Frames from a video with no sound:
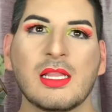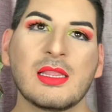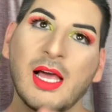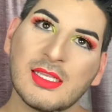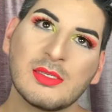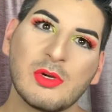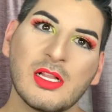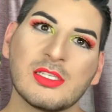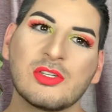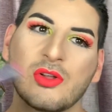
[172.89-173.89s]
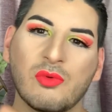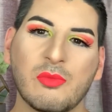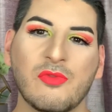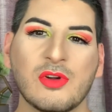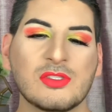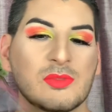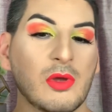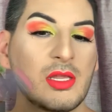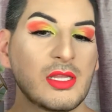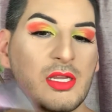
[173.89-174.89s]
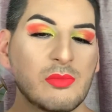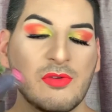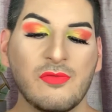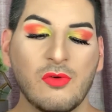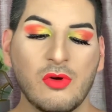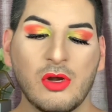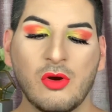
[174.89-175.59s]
last summer collection or the one before, so it's probably the year before,